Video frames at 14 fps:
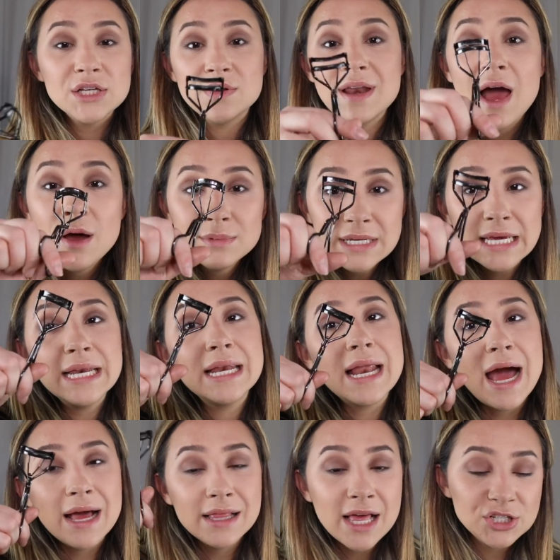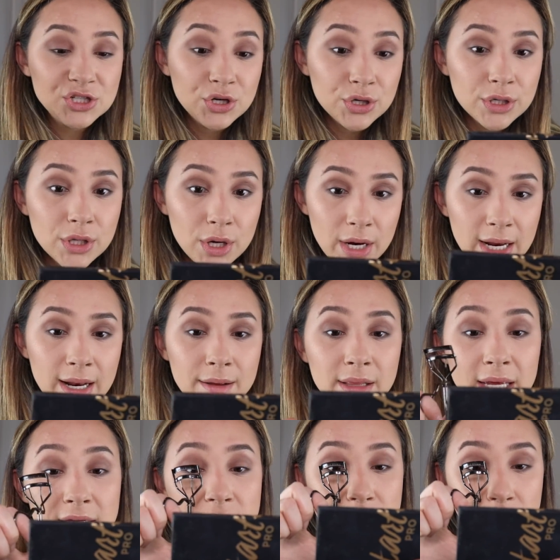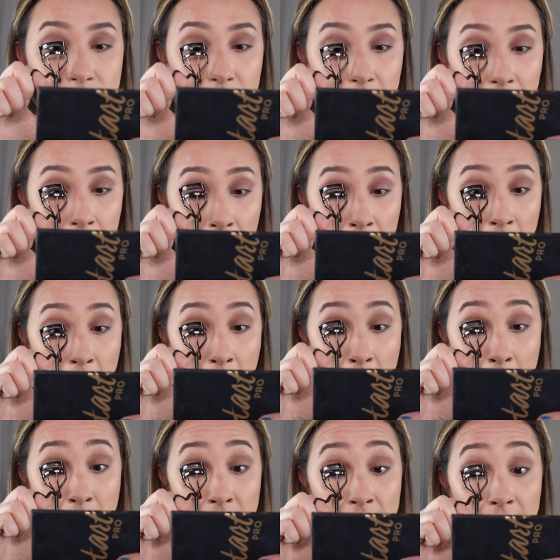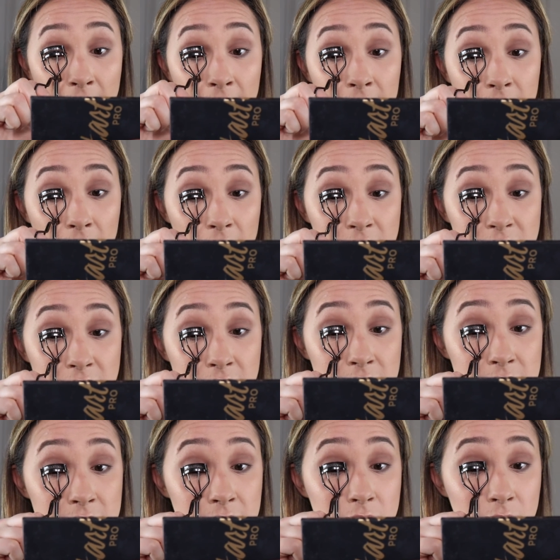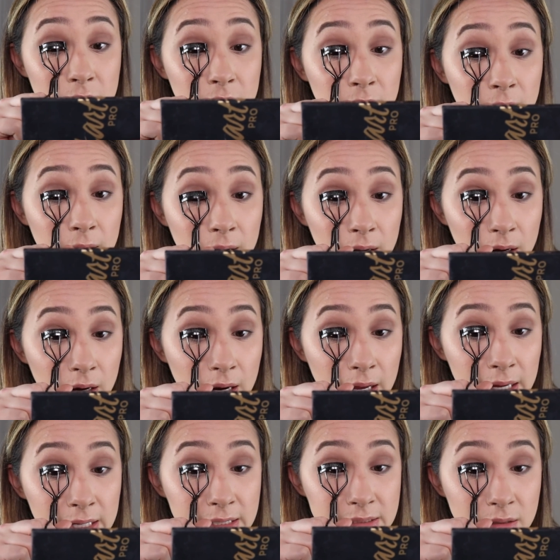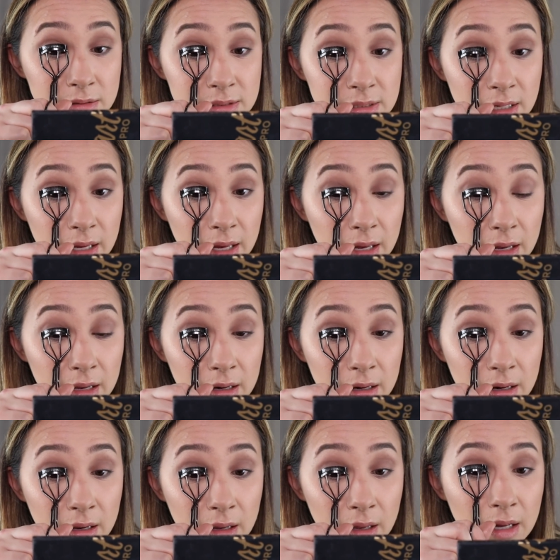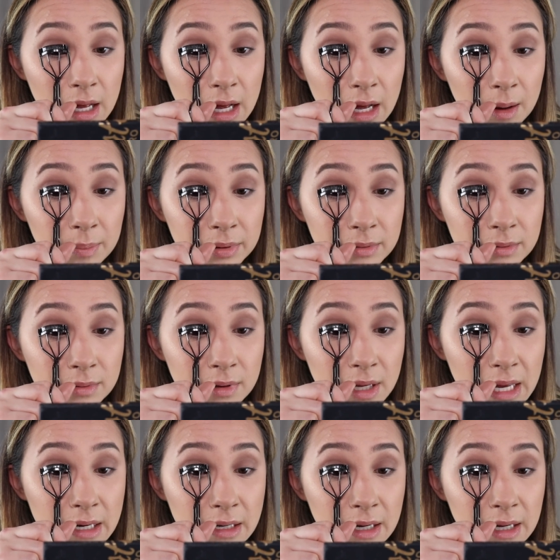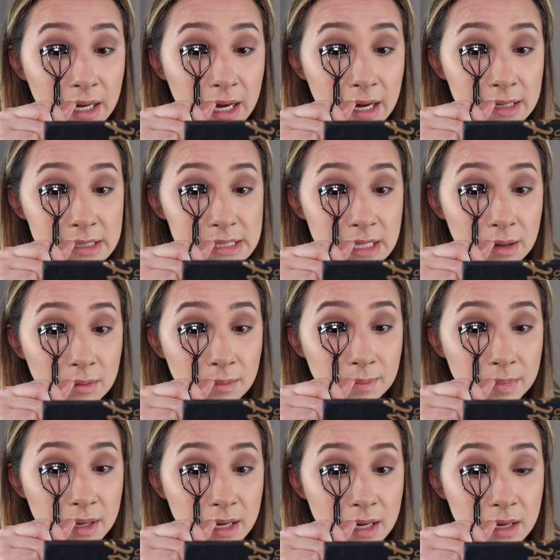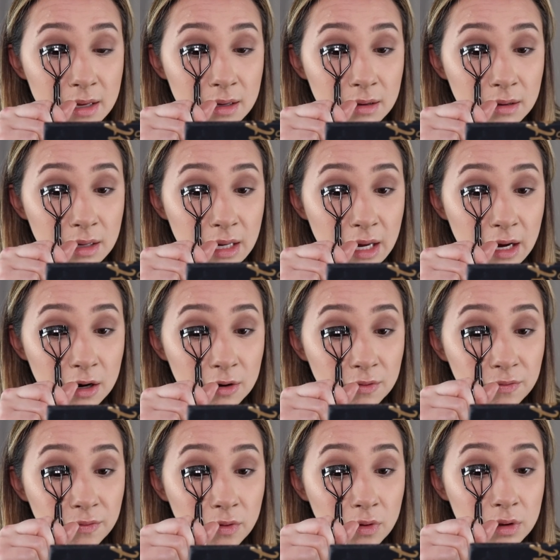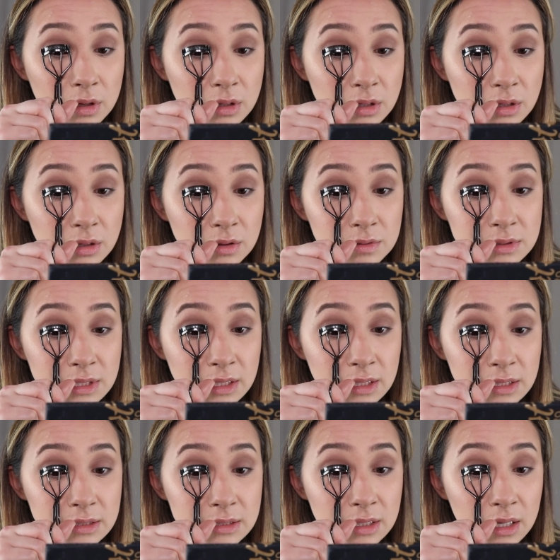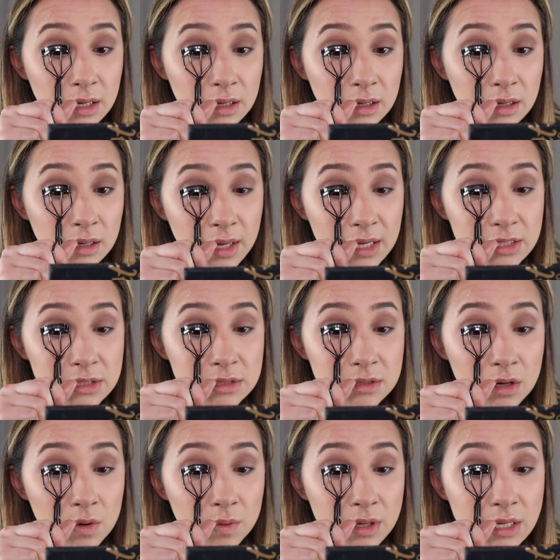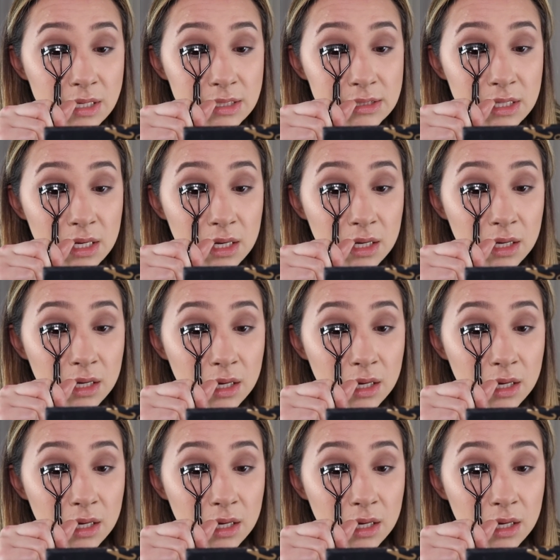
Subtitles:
So now I'm taking an eyelash curler and I like to curl my eyelashes so they're nice and up. And guys, be careful using this thing. It's so easy